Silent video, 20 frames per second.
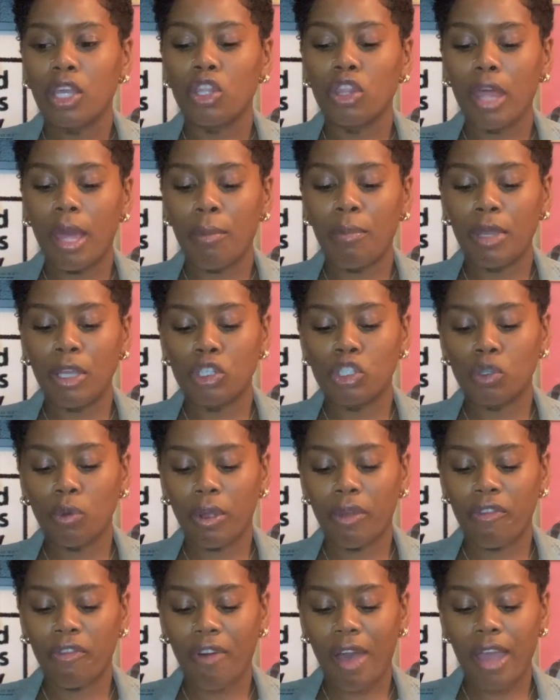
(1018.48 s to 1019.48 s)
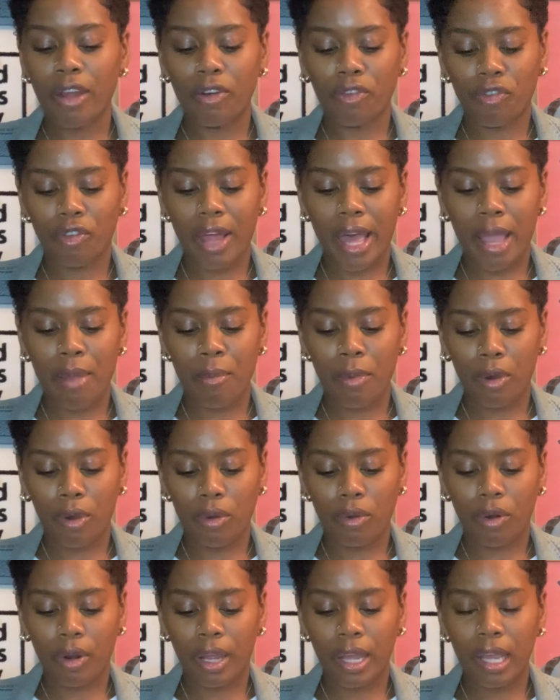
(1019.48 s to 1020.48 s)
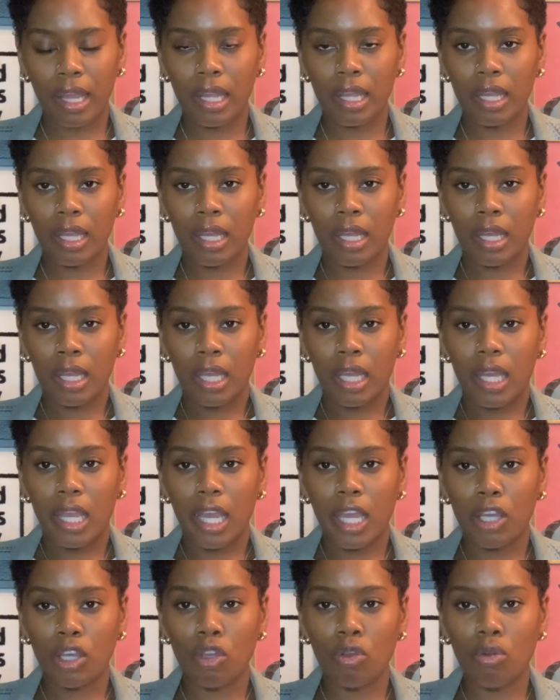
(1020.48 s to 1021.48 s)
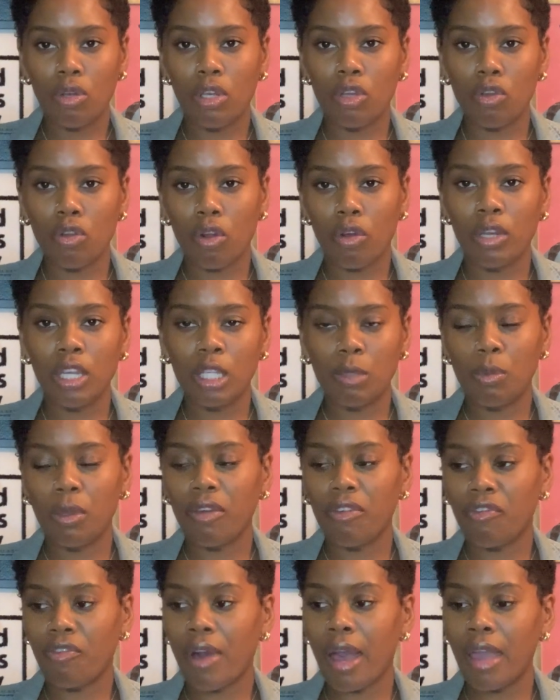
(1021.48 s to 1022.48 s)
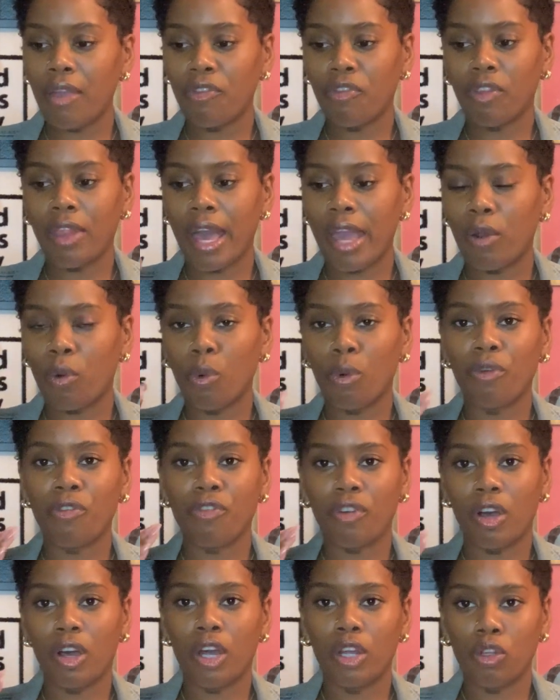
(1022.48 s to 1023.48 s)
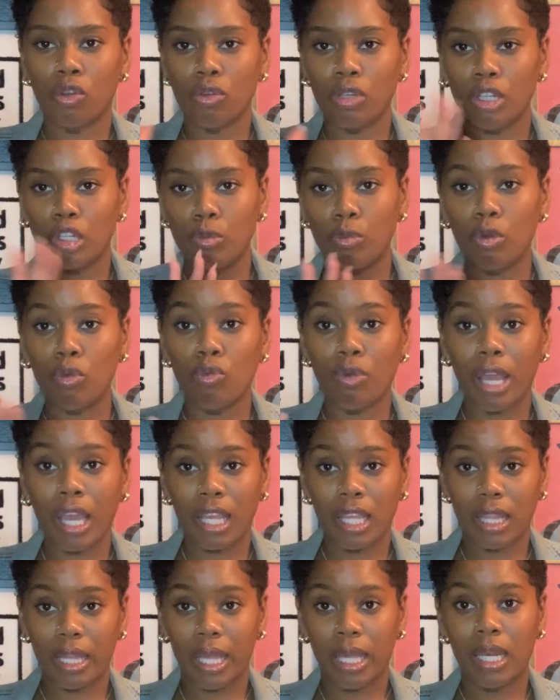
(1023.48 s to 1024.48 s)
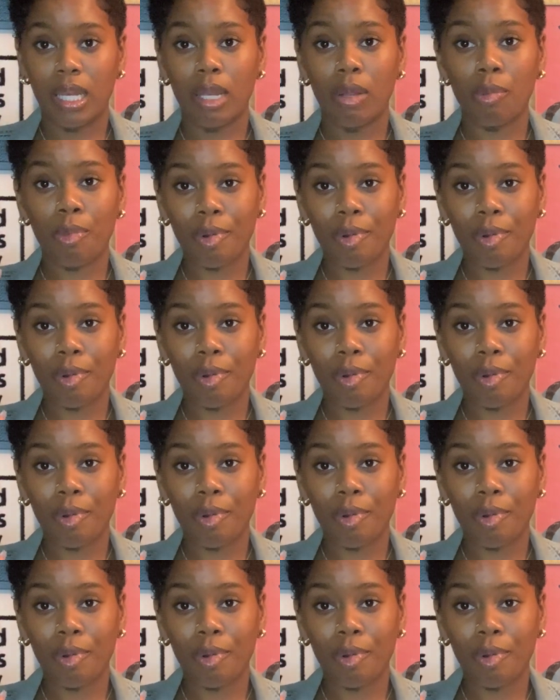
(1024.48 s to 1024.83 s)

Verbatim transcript: that means you're in fight or flight mode, okay? and you you don't need to be in fight, flight, or fawn. You need to be regulated and